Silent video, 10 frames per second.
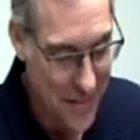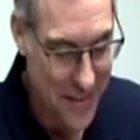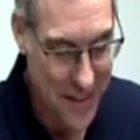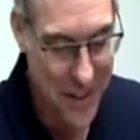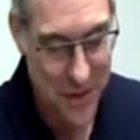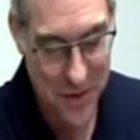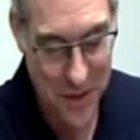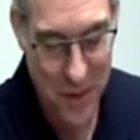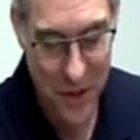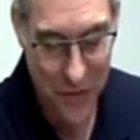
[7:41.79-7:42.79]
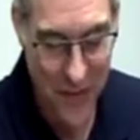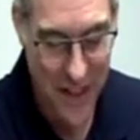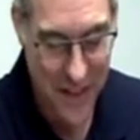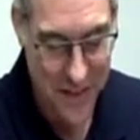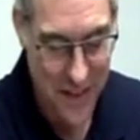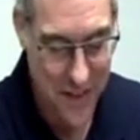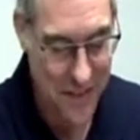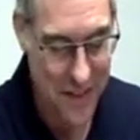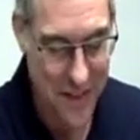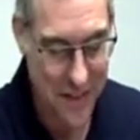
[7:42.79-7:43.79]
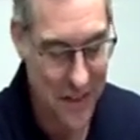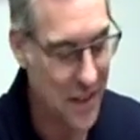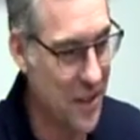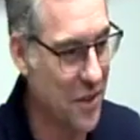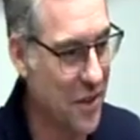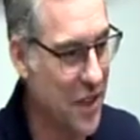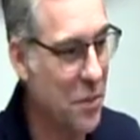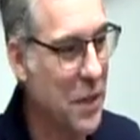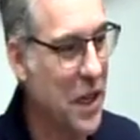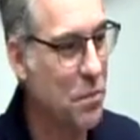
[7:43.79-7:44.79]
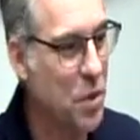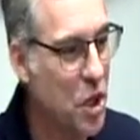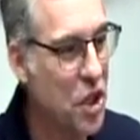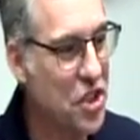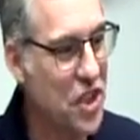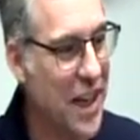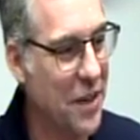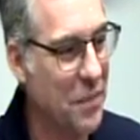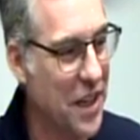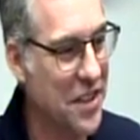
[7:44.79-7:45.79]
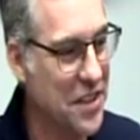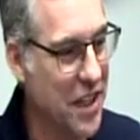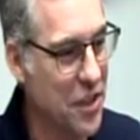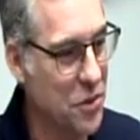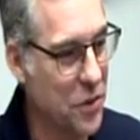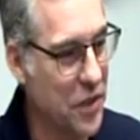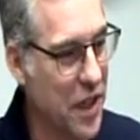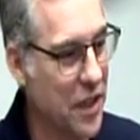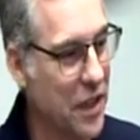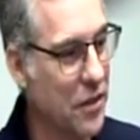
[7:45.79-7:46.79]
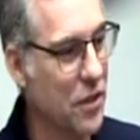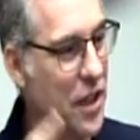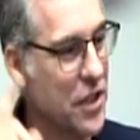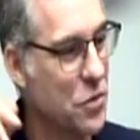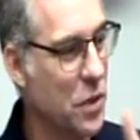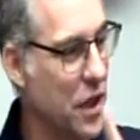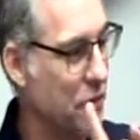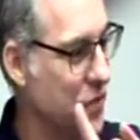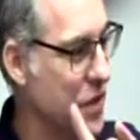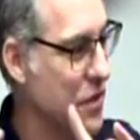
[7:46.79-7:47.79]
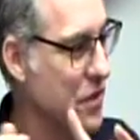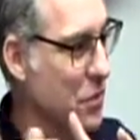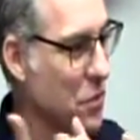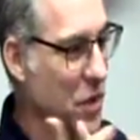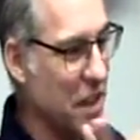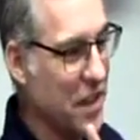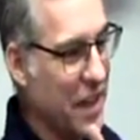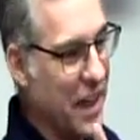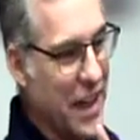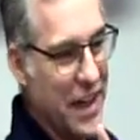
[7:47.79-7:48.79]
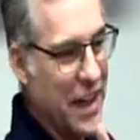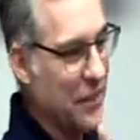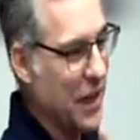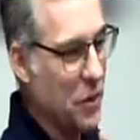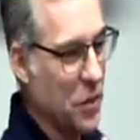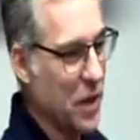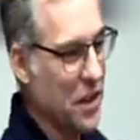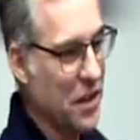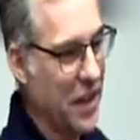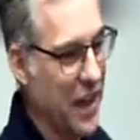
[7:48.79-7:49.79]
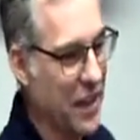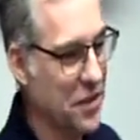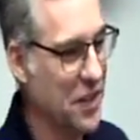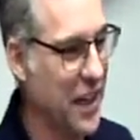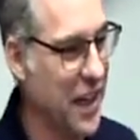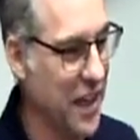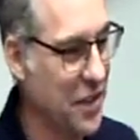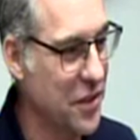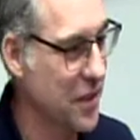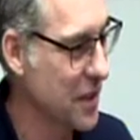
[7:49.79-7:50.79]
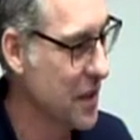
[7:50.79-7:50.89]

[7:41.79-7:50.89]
I mean, it's extremely fast. And, you know, they're being pushed out by these angels. And then Lot's wife just one la- had to have that one last glance.